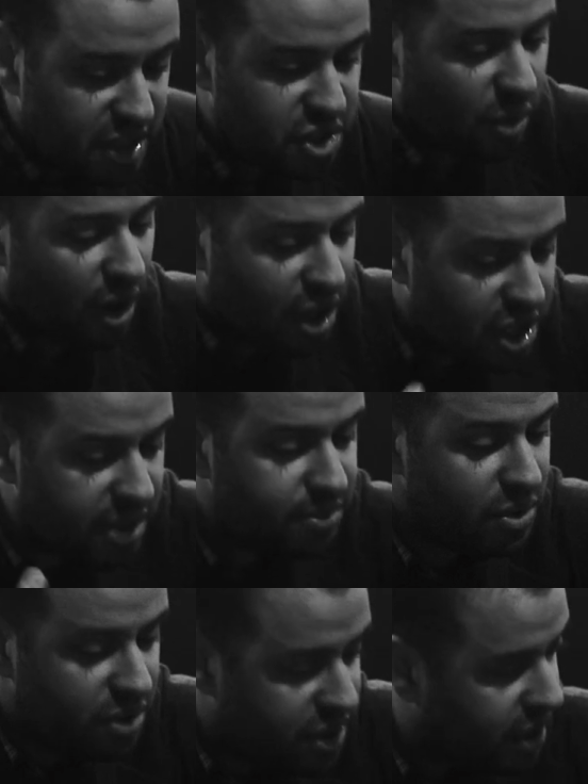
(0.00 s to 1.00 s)
So our
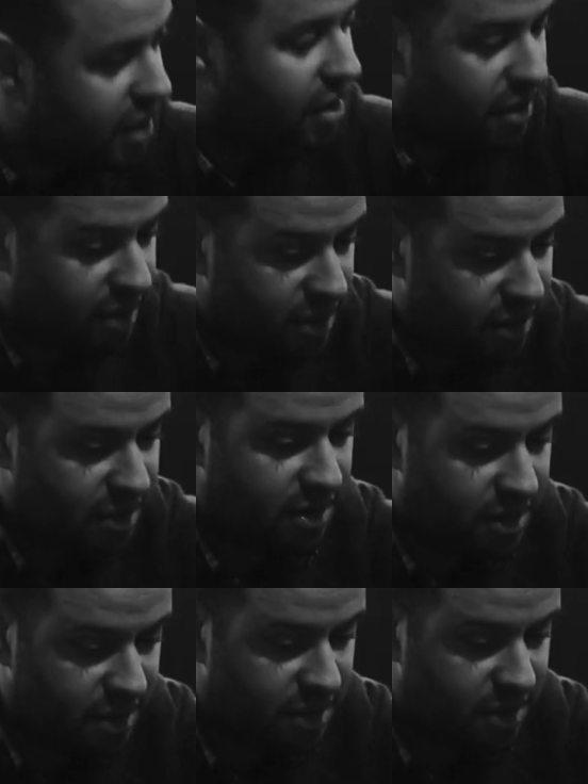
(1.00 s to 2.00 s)
community,
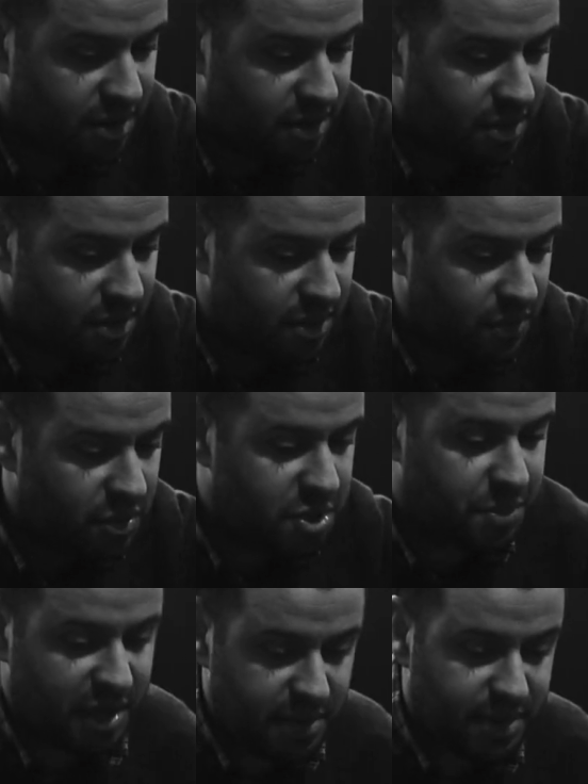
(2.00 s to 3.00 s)

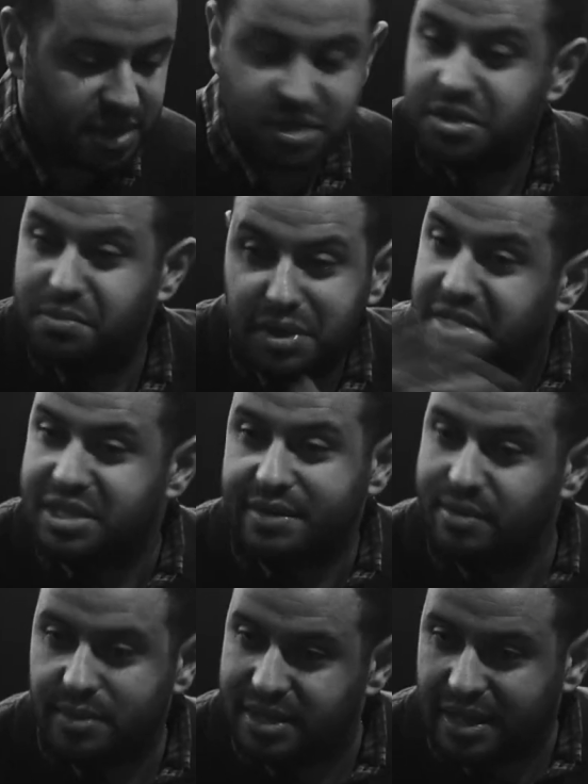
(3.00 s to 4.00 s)
which pretty much means
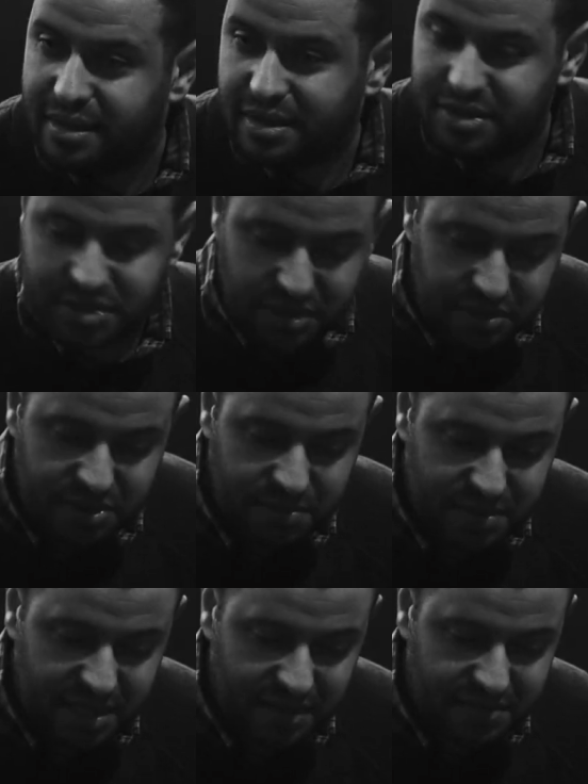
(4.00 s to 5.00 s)
everyone that considers
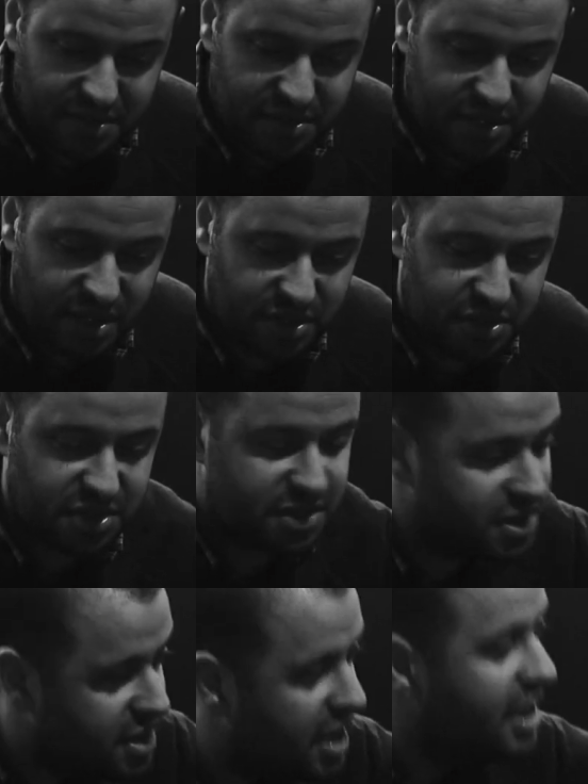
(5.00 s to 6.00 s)
themselves as such,
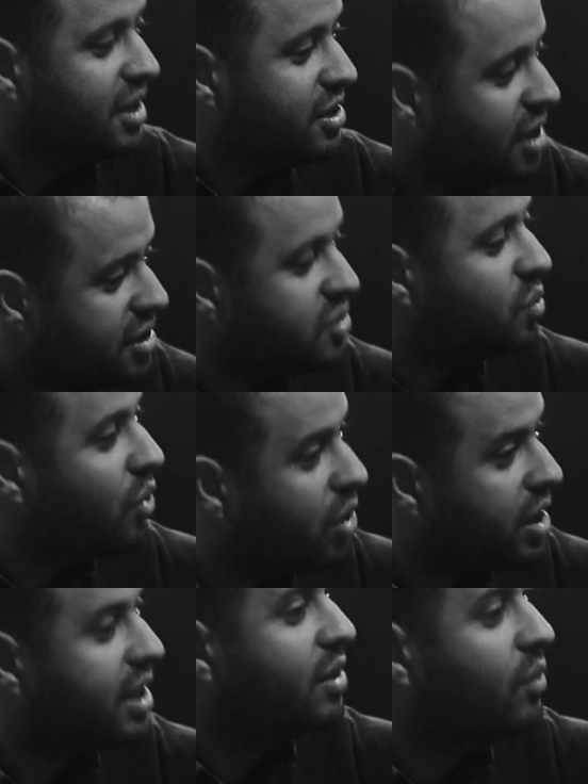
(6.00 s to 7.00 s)
does
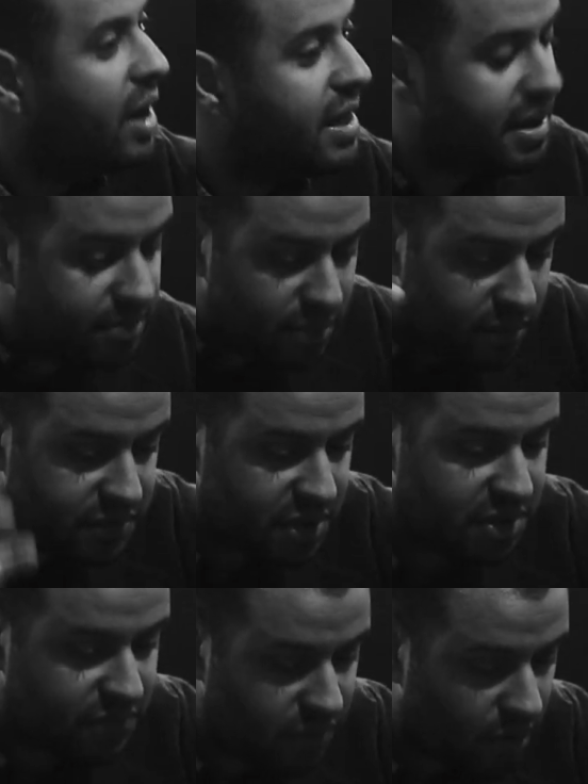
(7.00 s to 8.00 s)
work in a way that moves
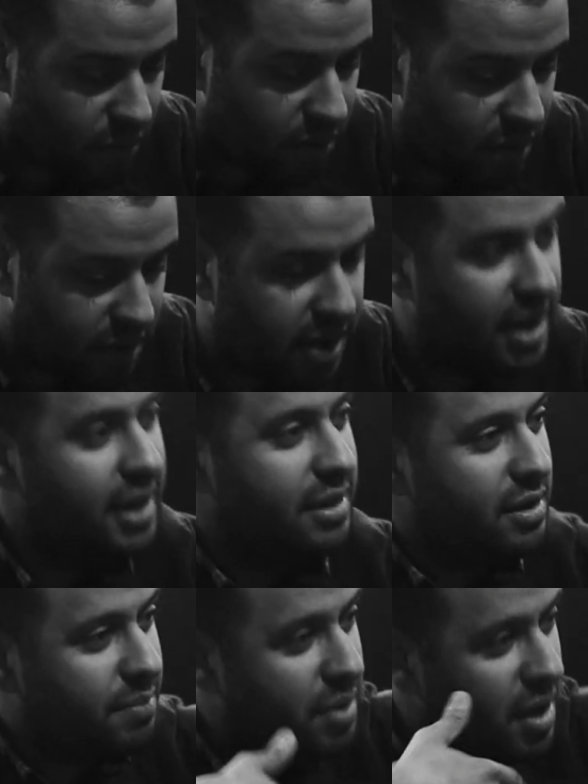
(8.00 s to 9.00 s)
us forward.
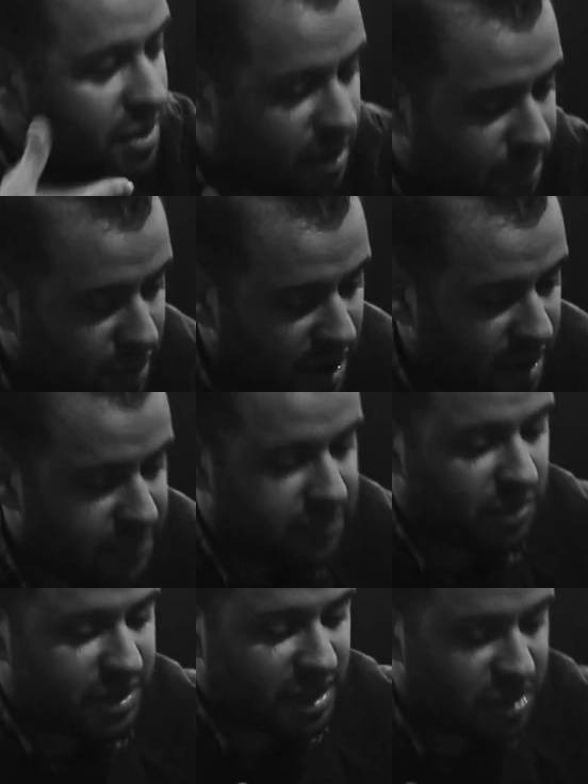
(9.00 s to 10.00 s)
They're
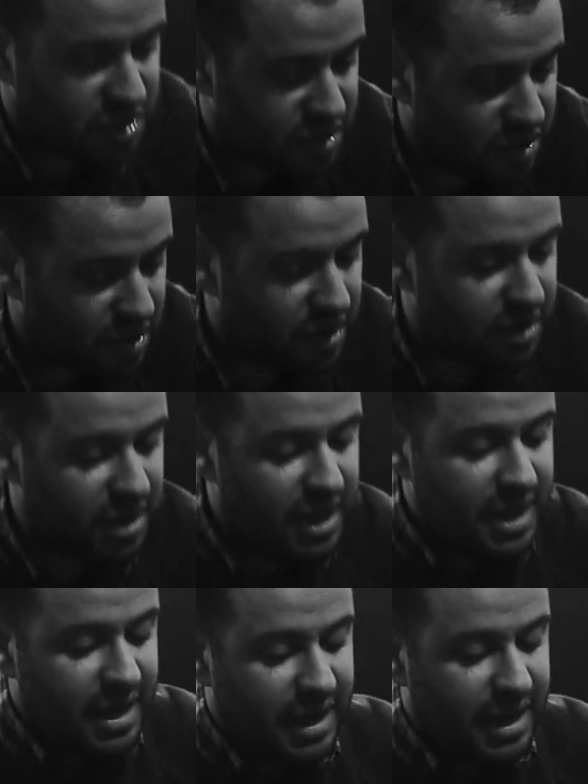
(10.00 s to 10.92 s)
prayerful, they discern.